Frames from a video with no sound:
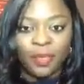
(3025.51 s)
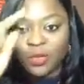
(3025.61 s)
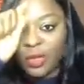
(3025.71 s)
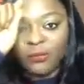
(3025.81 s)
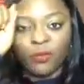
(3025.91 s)

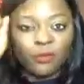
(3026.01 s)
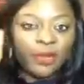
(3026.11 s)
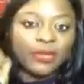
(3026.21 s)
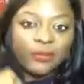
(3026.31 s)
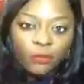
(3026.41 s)
So if you've
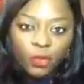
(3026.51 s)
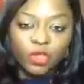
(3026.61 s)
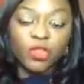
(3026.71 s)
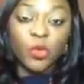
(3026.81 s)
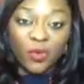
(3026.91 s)
been
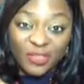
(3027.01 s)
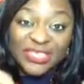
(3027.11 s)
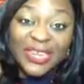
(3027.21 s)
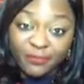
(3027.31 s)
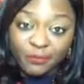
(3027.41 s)
divorced, you are set